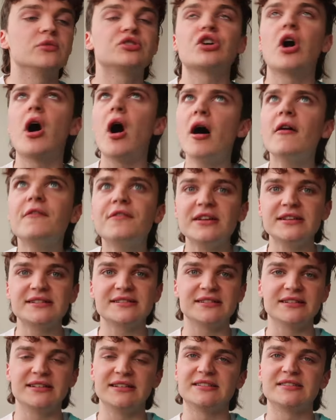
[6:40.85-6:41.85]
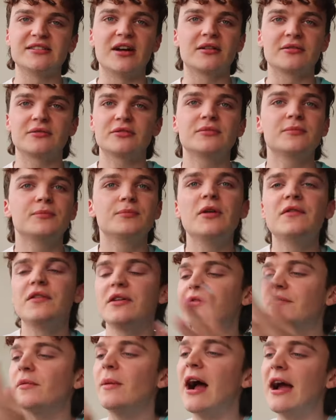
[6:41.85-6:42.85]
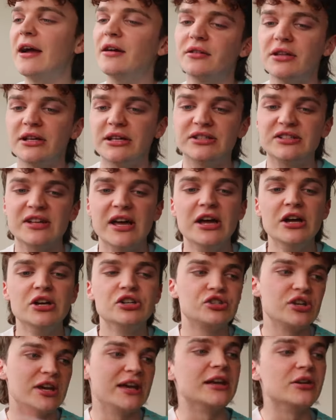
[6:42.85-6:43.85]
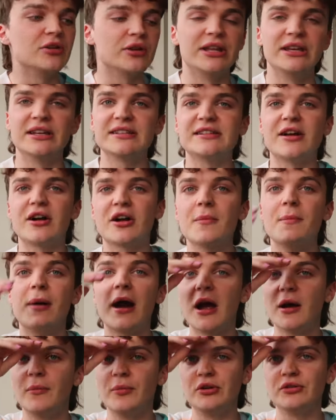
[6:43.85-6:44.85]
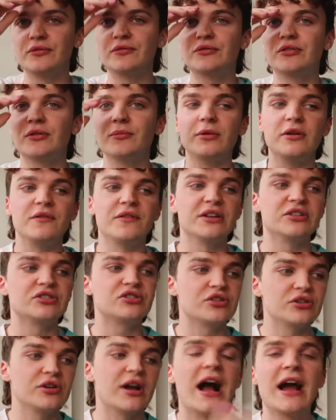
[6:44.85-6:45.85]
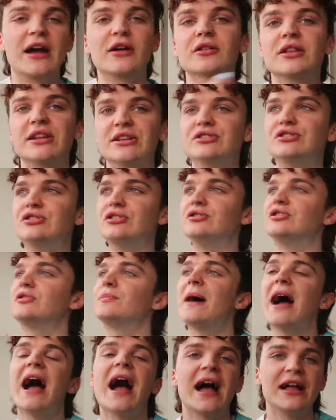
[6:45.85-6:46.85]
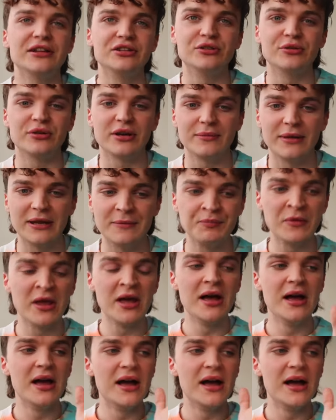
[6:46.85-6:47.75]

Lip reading: which obviously is not, moving from Ireland to England is not comparable to moving to Ireland to Japan, you know what I mean?